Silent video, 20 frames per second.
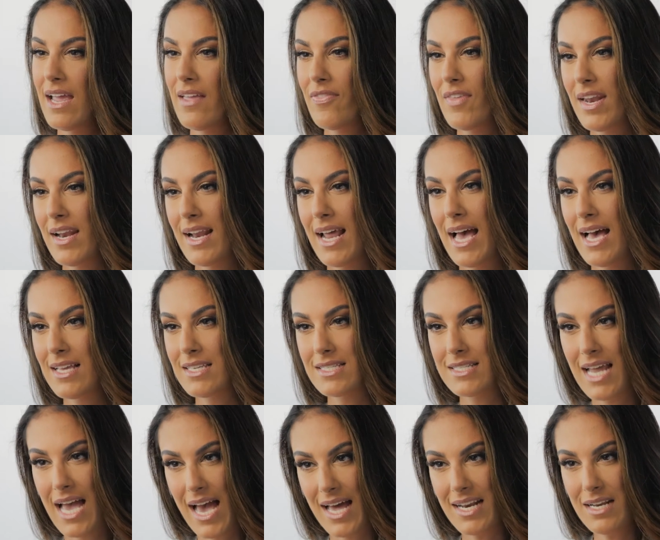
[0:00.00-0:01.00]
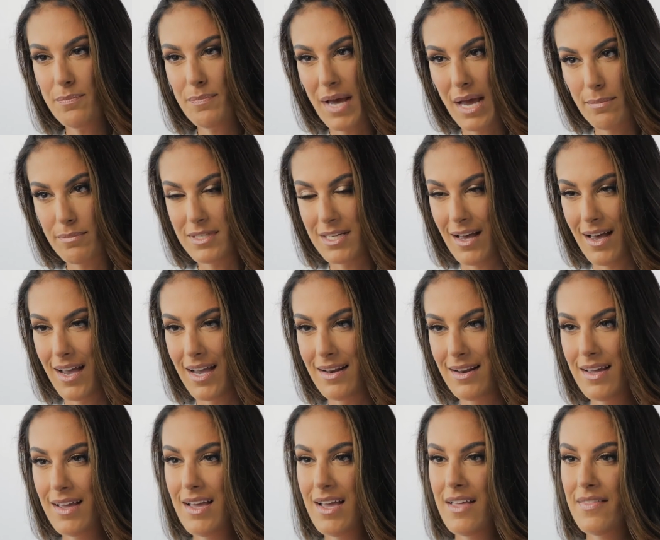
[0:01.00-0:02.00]
in that it has an added
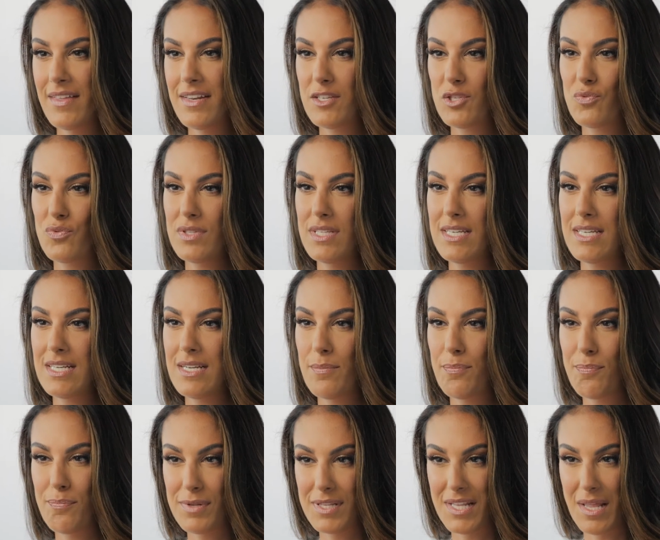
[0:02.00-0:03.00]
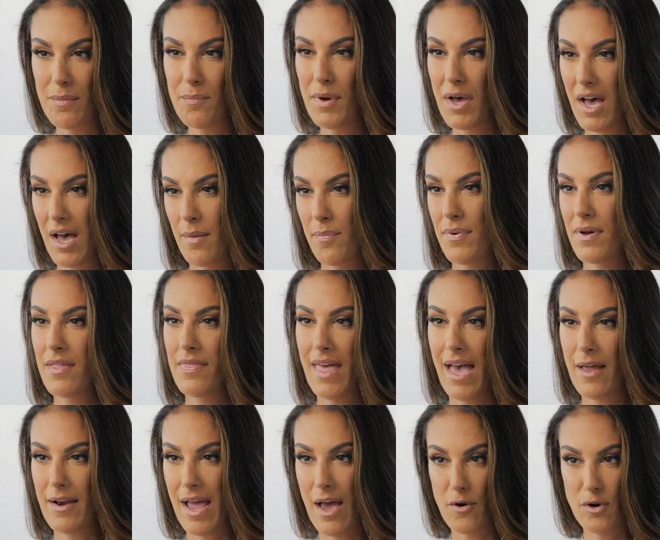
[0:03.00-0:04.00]
peptide that is really going to plump up
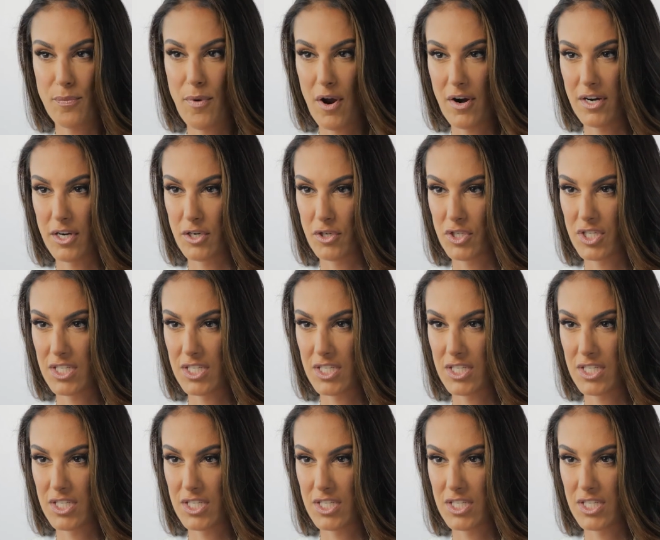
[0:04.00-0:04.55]
that outer part of your